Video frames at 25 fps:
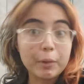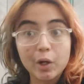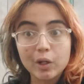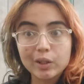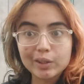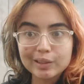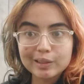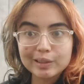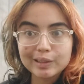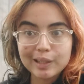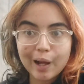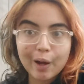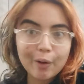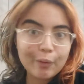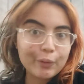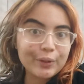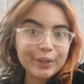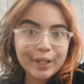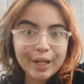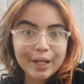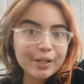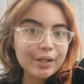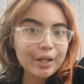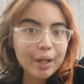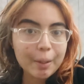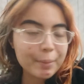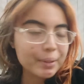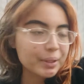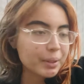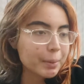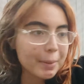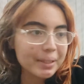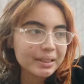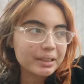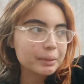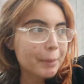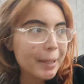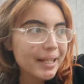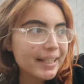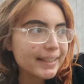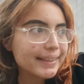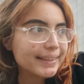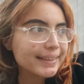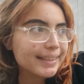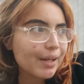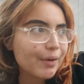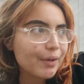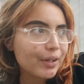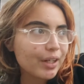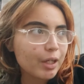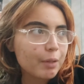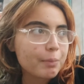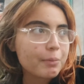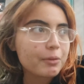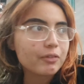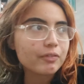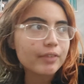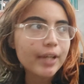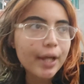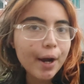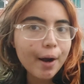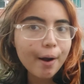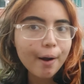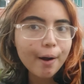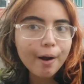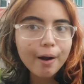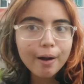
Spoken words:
not. How dare you come into my space? Now I gotta move here.